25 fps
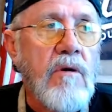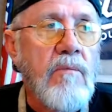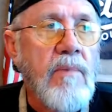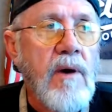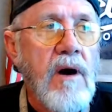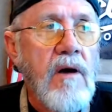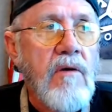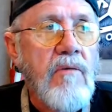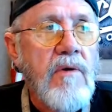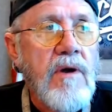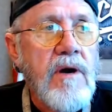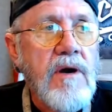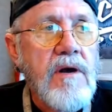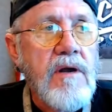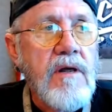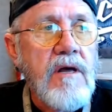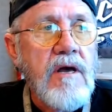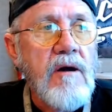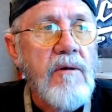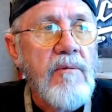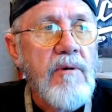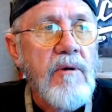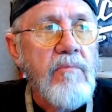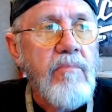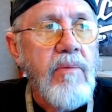about ready to
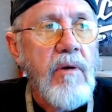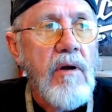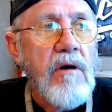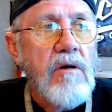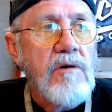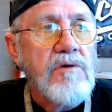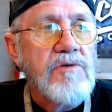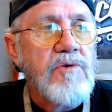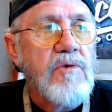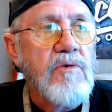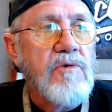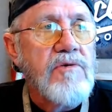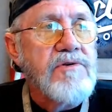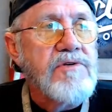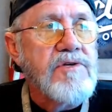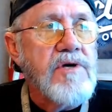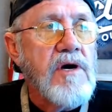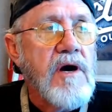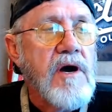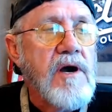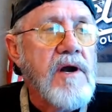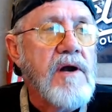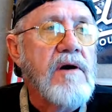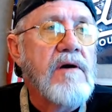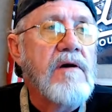come to blows with
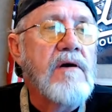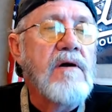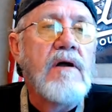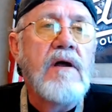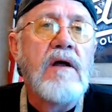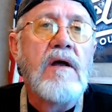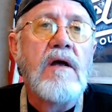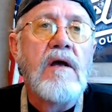China